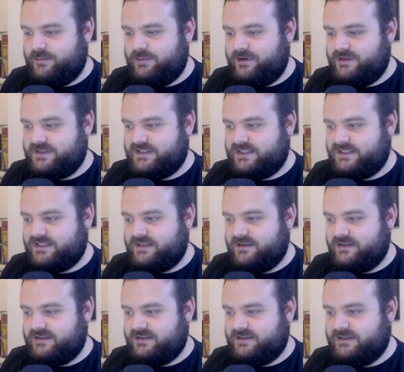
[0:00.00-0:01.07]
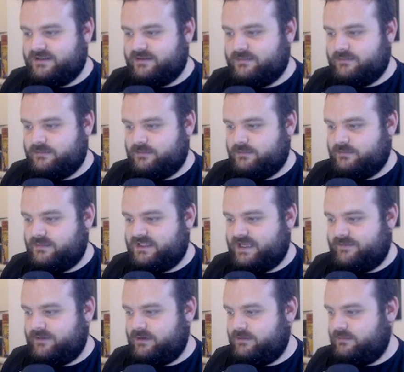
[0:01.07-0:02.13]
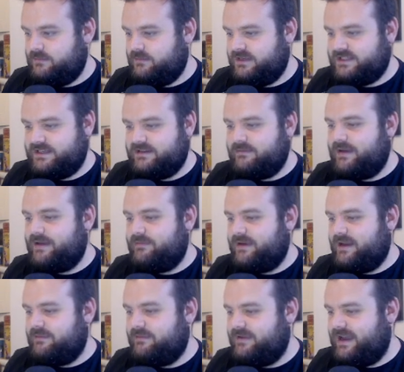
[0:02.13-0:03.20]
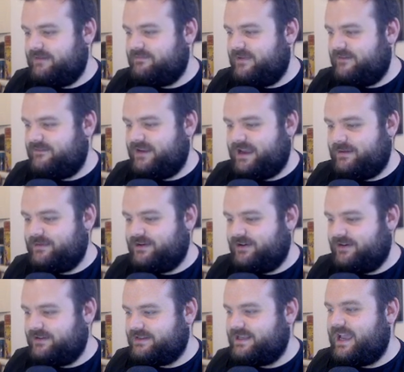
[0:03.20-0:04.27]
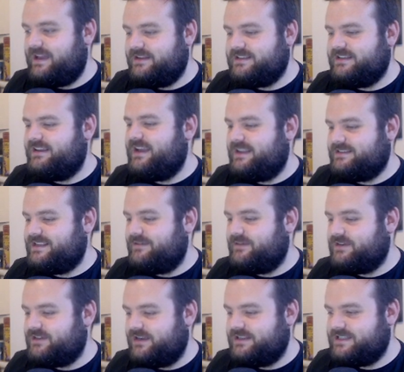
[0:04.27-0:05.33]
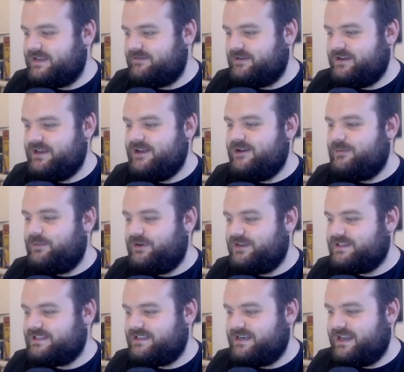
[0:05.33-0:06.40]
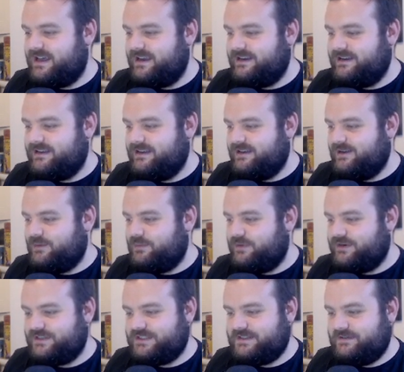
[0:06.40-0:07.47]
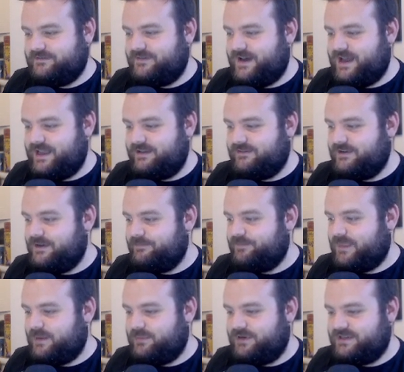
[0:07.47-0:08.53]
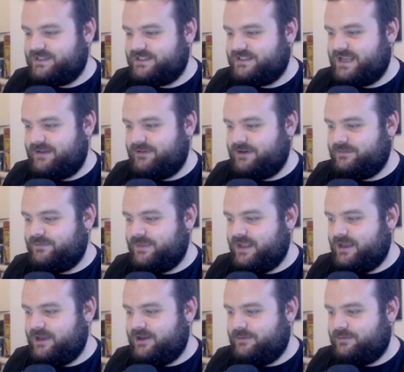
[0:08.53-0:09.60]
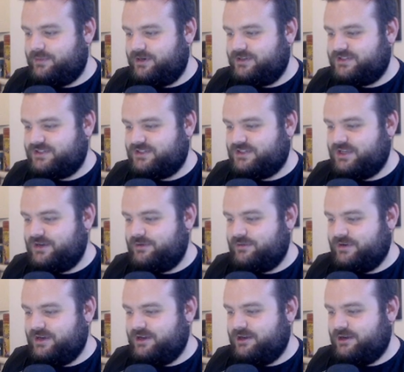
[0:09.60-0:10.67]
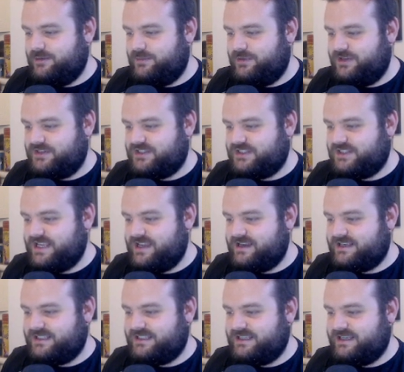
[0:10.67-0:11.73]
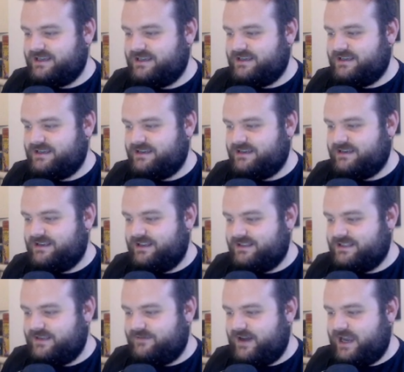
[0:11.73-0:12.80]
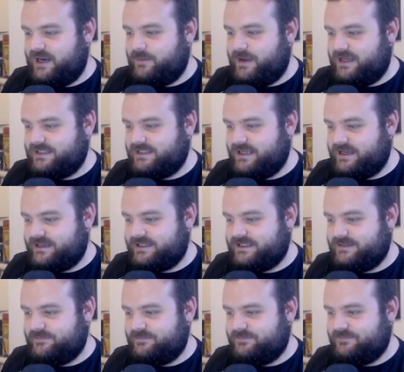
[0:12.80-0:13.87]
plus 7. I said, wait, well, no, I, I think I'm got Yeah, it's, yeah, 7, sorry. 7 plus 9 plus 5 plus 7 plus 2 plus 6 divided by 6.